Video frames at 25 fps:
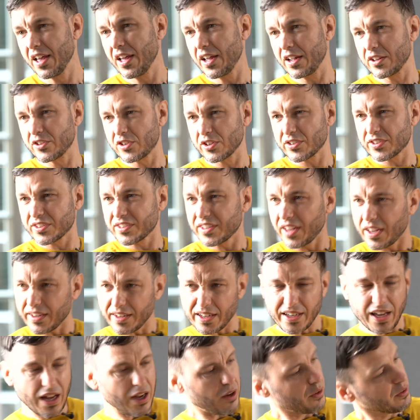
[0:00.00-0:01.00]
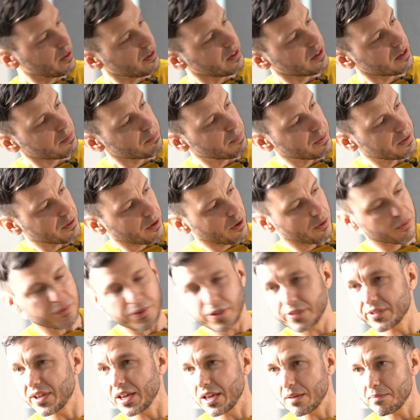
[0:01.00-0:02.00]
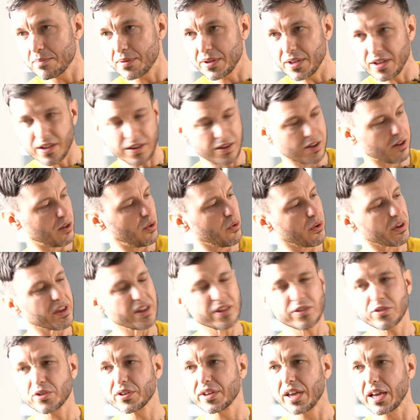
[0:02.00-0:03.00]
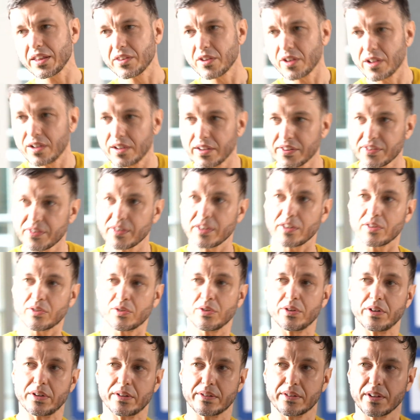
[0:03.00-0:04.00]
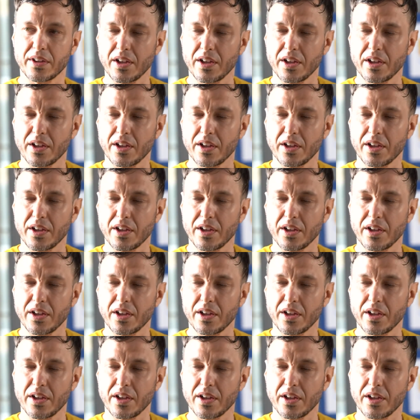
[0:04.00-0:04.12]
and just cutting out a little bit of the tape here, gluing it together and listening to it.